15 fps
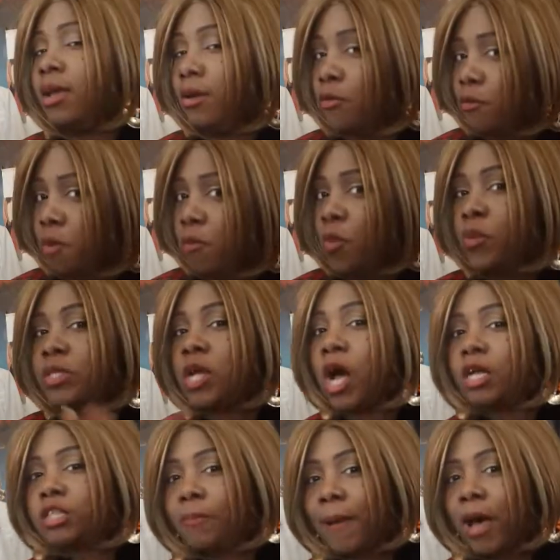Remember we
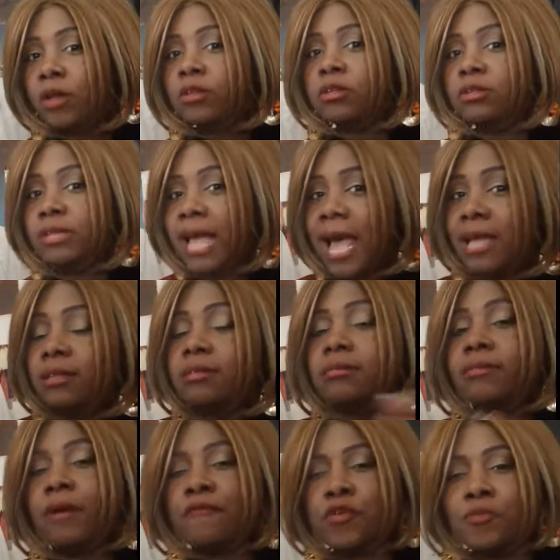talked about that
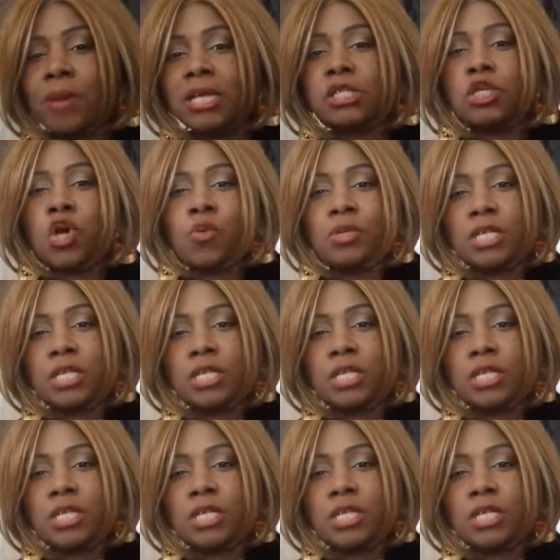a few months ago.